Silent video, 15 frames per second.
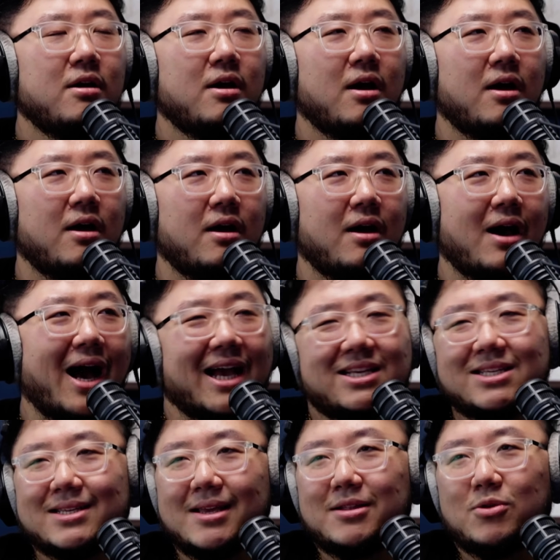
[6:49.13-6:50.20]
I
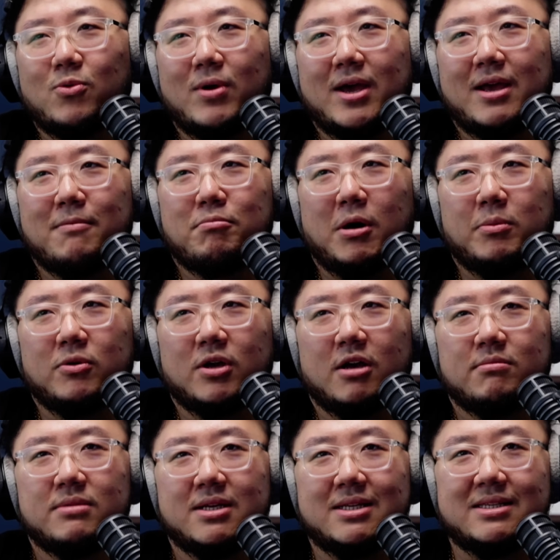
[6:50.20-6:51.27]
just like the way
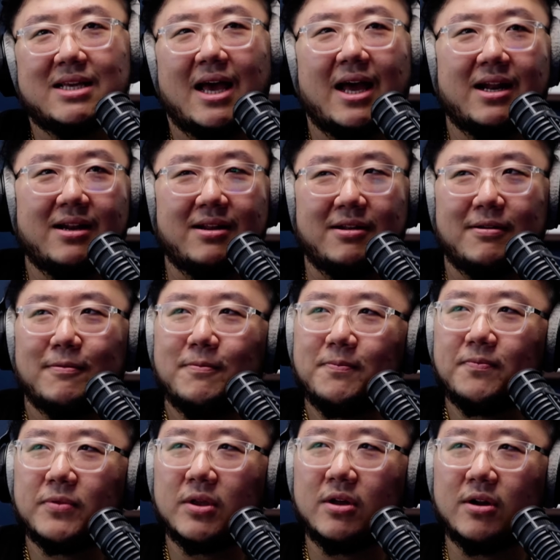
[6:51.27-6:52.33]
Bubblegum is edited,
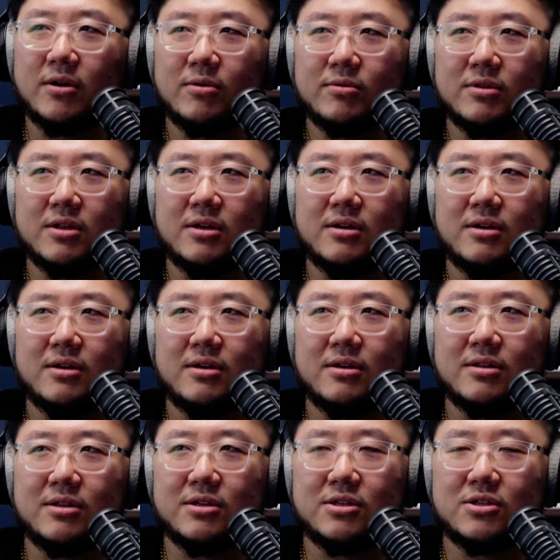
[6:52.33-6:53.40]
you know,
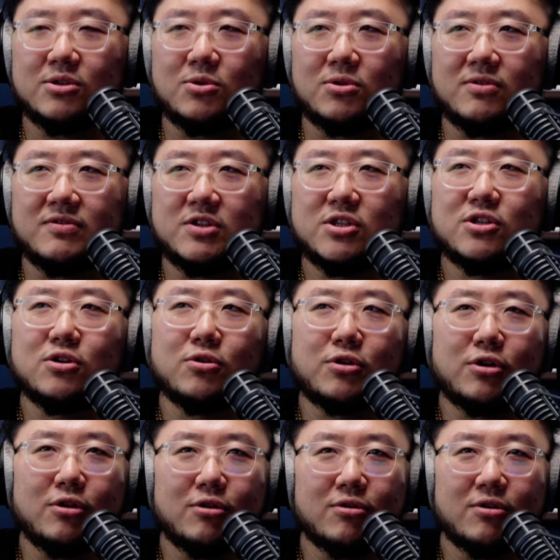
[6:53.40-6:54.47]
the sort of
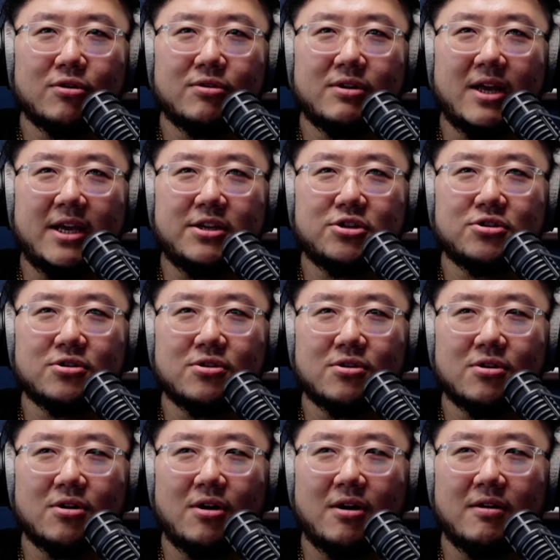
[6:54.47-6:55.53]
circular
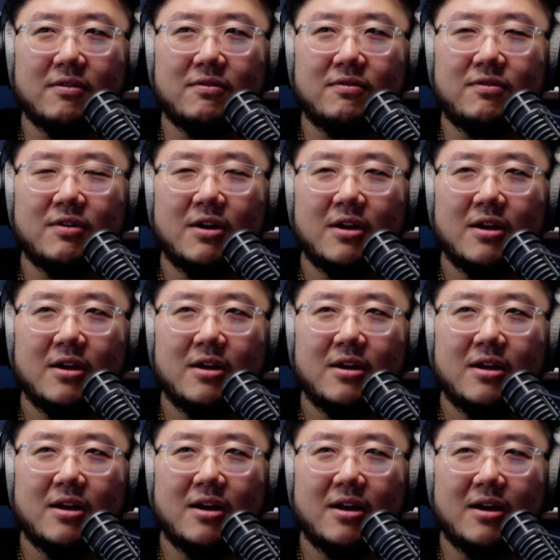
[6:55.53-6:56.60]
nature of
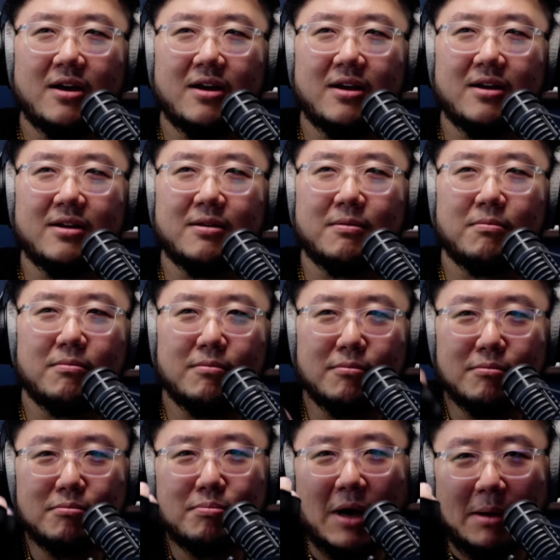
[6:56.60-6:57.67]

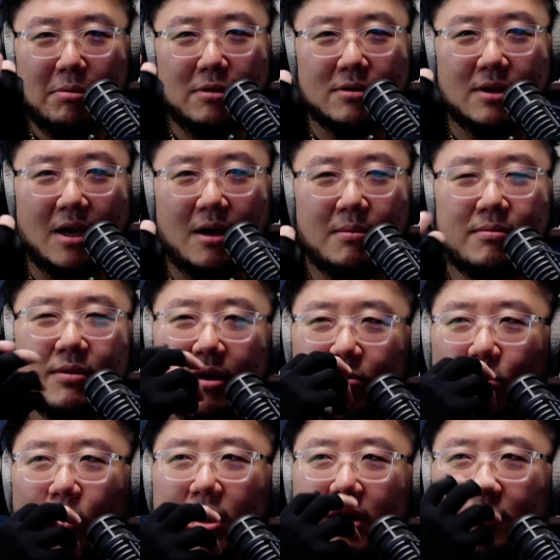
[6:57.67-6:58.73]
Bubblegum
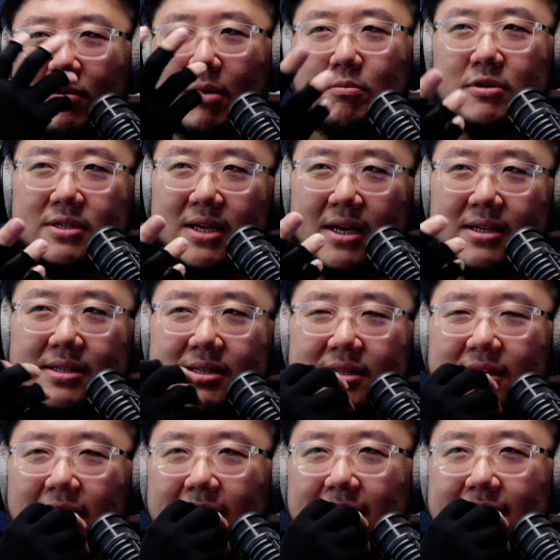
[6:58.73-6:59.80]
and what it
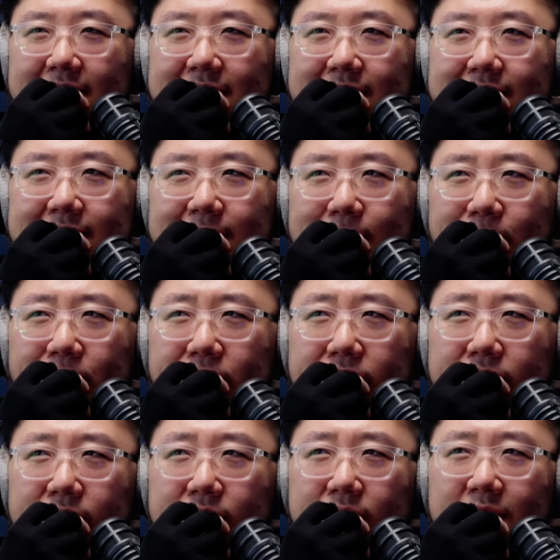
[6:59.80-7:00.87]
represents, and
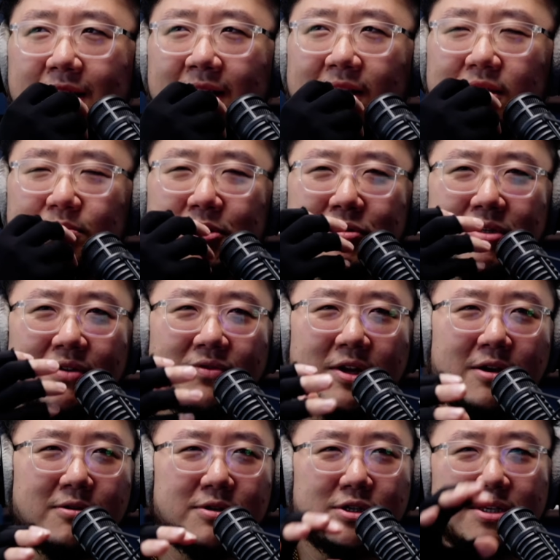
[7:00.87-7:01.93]
how the music
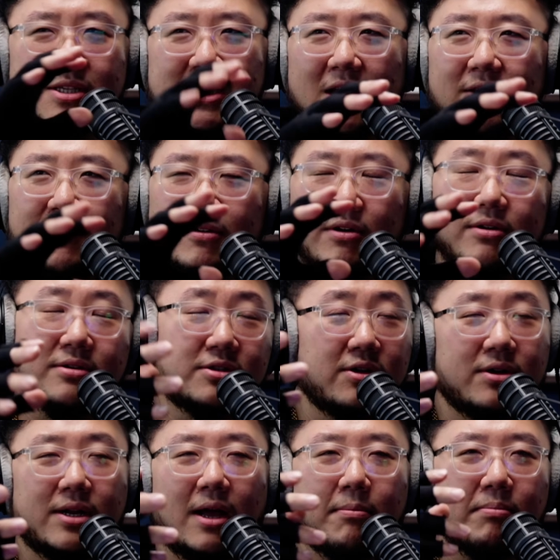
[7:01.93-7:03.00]
video is just kind of, or
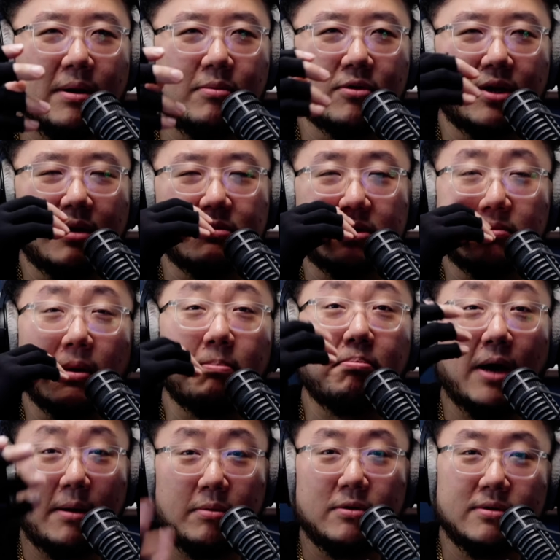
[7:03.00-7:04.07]
sorry, not Bubblegums, but
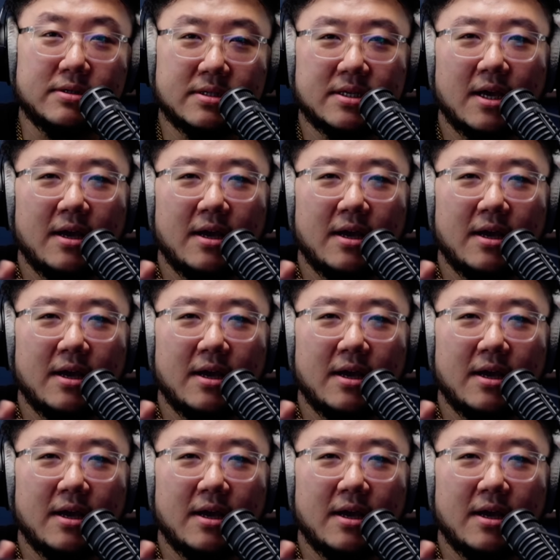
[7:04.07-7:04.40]
Bubbles,